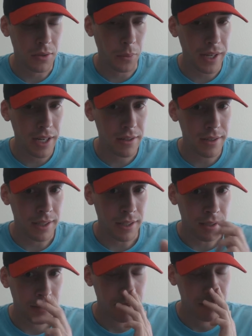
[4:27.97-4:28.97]
3 years
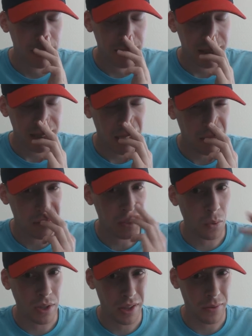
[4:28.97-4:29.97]
ago, he was
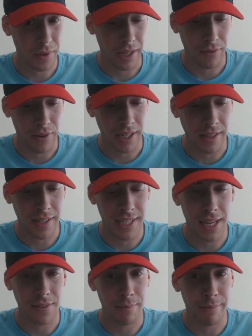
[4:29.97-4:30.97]
23, rated the
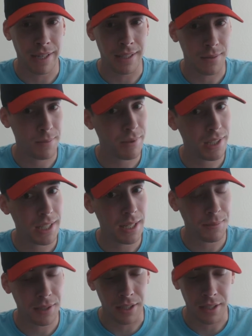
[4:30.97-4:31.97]
7th best. Pretty
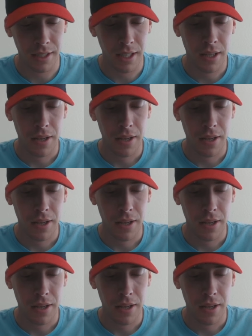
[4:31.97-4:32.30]
damn good.